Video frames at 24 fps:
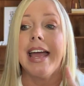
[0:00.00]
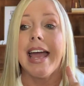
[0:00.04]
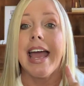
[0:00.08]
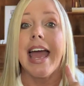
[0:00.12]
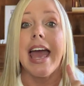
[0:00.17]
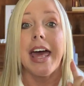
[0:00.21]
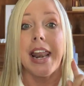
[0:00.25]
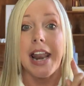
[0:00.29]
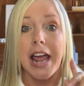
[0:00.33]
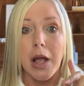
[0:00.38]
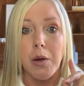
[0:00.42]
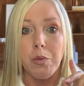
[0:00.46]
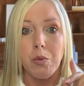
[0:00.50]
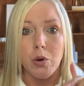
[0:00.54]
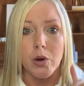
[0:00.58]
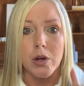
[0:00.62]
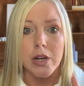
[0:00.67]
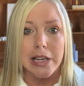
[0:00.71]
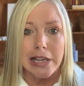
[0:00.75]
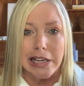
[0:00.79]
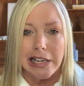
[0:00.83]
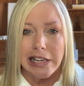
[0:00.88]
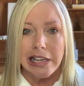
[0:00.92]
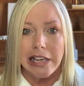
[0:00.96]
And I
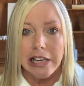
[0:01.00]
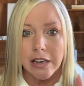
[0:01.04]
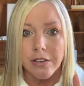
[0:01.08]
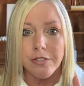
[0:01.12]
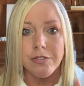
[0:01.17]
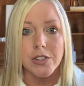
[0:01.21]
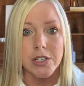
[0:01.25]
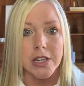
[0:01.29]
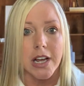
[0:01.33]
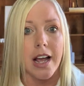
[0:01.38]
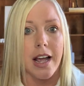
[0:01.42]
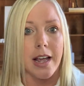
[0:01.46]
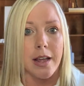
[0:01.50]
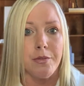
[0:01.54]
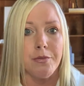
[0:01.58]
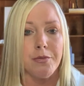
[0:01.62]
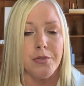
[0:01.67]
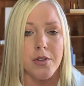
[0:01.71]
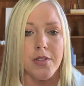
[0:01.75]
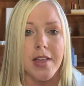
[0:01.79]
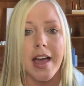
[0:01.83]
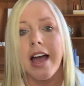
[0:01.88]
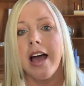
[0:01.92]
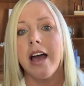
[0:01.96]
will give time
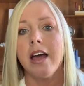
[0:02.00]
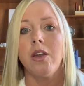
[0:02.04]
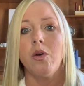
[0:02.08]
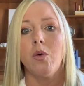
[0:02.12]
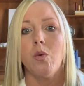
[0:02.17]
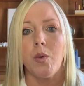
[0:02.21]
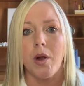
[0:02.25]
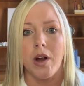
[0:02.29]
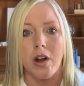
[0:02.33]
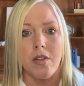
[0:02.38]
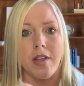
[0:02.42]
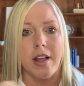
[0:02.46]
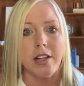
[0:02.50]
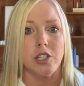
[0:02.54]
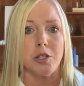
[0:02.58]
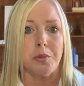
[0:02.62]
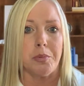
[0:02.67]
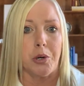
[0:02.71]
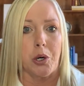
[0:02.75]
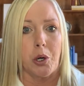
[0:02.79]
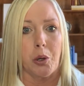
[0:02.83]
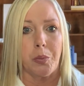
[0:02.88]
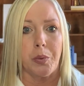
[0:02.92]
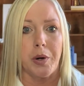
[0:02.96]
for that where that's
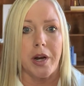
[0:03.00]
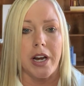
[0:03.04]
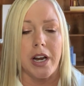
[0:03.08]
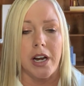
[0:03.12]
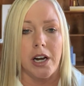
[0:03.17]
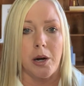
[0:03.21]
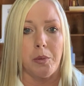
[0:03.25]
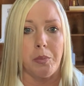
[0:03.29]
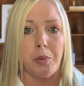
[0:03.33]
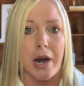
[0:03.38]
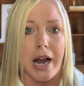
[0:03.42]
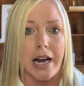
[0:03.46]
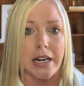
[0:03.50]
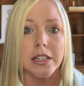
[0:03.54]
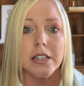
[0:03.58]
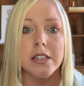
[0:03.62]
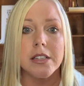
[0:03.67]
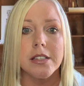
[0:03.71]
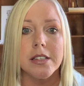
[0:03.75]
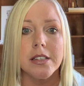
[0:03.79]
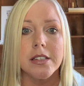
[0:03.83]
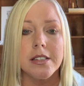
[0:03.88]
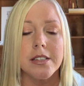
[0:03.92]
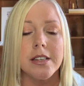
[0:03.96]
appropriate in our
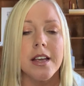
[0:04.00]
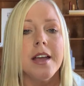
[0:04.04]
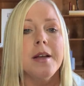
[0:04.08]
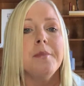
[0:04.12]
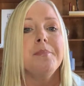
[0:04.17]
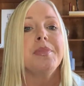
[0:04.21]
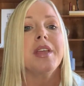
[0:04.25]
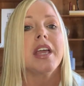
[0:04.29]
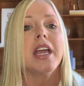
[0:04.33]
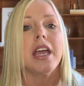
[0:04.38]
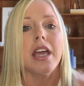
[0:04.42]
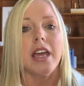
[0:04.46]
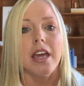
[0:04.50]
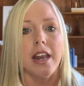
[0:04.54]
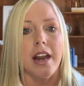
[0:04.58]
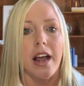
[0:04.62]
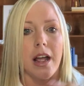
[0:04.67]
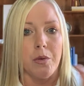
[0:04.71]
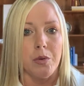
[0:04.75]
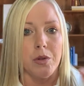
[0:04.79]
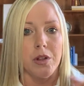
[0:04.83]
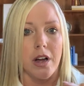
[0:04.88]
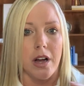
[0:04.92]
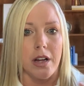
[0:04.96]
practices. And I
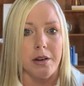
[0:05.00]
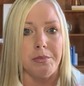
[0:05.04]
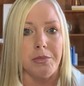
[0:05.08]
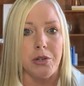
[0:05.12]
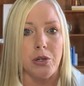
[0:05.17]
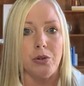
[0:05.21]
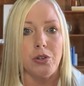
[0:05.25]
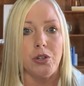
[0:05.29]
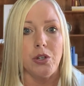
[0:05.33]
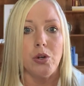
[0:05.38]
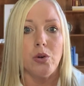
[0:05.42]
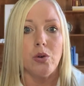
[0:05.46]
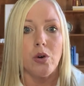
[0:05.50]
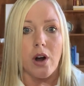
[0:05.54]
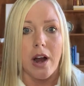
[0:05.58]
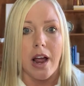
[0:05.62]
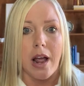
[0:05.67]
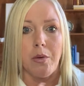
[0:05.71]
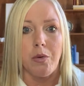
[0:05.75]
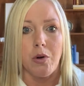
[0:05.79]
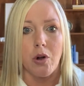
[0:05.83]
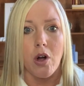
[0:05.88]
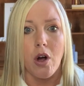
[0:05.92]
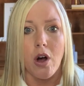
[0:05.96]
will unmute you, or I
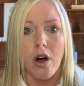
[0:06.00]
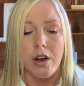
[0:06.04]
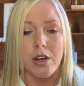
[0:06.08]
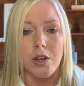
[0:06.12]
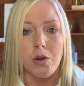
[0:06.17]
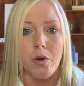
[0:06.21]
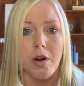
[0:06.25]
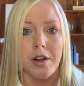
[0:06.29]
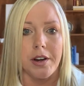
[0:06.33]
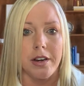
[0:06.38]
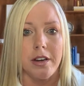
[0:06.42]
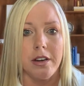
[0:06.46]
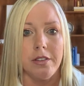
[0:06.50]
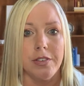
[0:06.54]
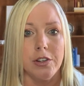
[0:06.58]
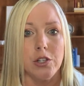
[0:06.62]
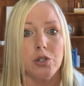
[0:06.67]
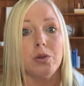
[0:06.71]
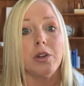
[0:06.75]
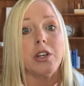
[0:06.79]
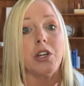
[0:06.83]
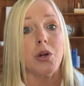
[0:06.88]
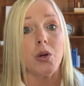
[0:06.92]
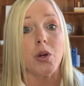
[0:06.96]
will call you out
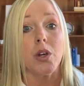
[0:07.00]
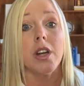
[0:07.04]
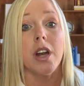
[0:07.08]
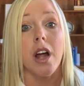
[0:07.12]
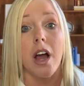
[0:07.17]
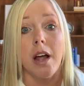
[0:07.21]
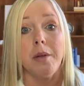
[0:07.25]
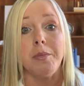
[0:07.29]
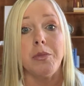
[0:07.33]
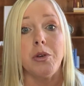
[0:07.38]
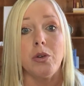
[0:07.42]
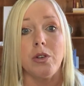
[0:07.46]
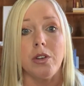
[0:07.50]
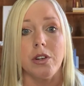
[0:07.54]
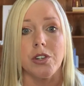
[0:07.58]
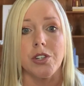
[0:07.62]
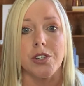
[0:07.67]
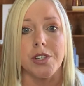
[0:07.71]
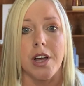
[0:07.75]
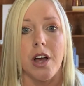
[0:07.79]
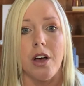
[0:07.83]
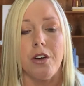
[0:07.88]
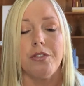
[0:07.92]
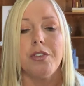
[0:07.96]
individually and you can unmute
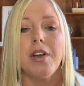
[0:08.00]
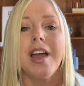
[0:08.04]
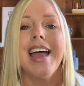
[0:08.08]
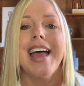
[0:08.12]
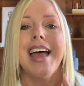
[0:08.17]
yourself.